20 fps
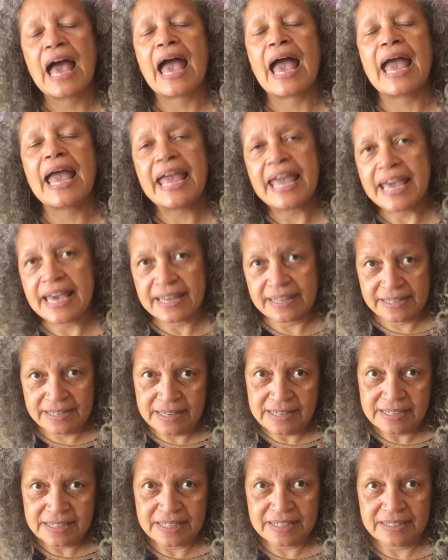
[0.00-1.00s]

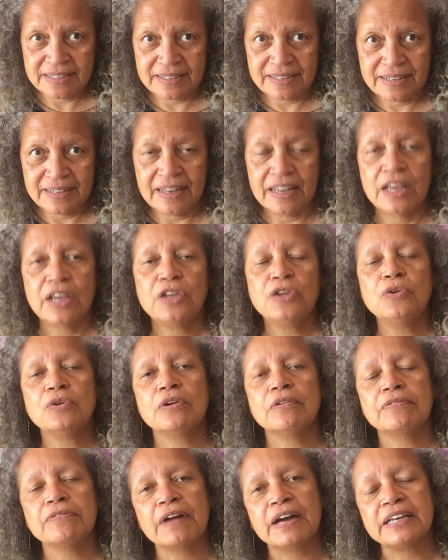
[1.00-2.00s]
And you
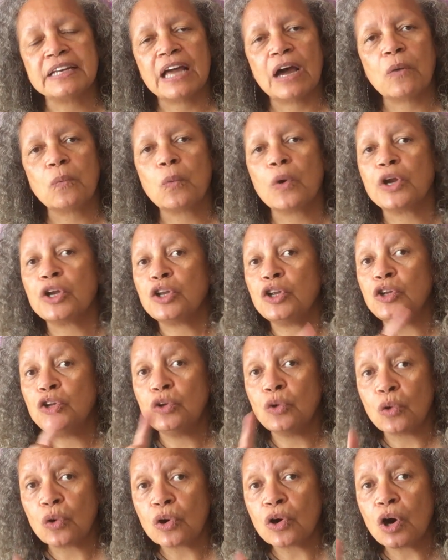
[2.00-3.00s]
can find out what
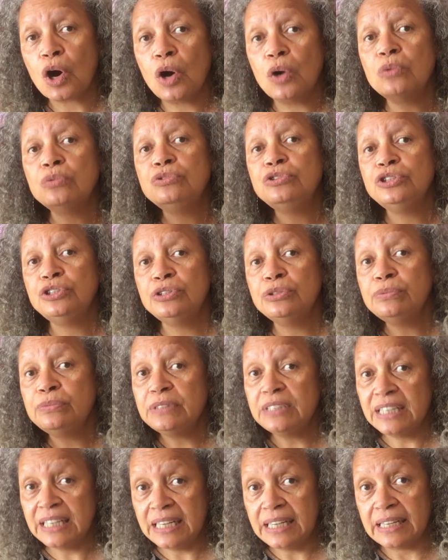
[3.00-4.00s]
your own
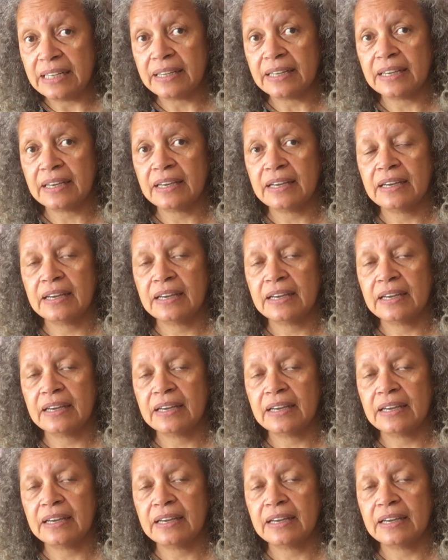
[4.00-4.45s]
unique